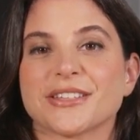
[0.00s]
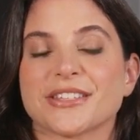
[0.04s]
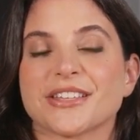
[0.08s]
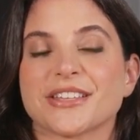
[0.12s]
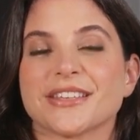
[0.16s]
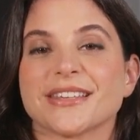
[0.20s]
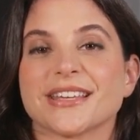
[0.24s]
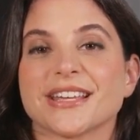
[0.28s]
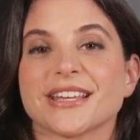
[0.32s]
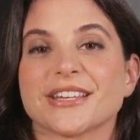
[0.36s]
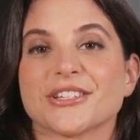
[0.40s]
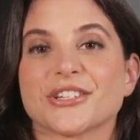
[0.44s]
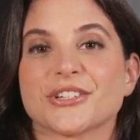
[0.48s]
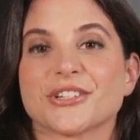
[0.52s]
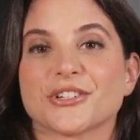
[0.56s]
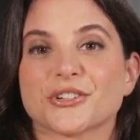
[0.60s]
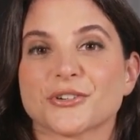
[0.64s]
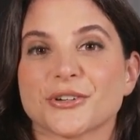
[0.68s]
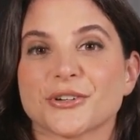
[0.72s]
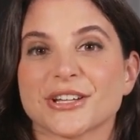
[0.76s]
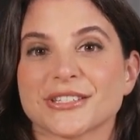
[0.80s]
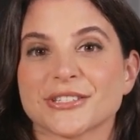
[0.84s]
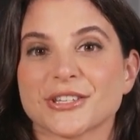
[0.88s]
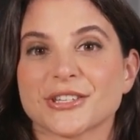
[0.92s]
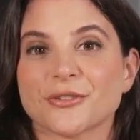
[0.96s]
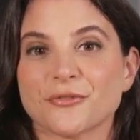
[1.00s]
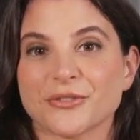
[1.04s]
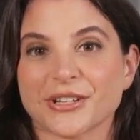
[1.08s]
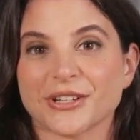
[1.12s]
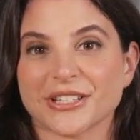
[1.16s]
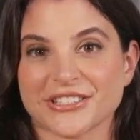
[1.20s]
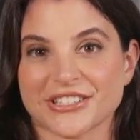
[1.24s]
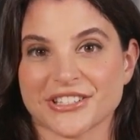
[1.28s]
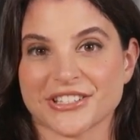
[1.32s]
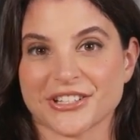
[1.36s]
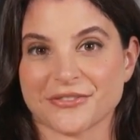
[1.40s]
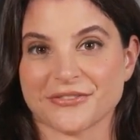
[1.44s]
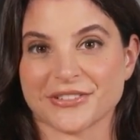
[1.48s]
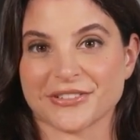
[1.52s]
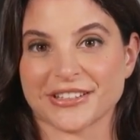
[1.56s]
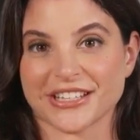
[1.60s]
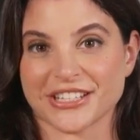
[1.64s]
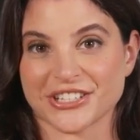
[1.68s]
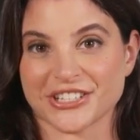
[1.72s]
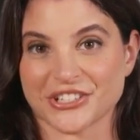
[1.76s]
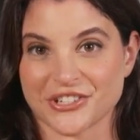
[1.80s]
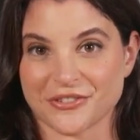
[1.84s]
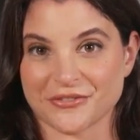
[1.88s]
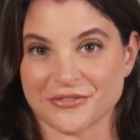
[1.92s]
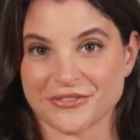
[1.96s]
to need to treat the risk of
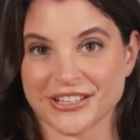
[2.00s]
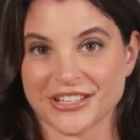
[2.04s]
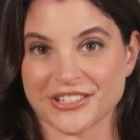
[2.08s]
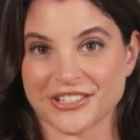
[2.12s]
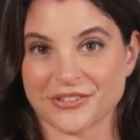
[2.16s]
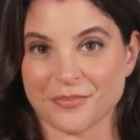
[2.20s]
each of these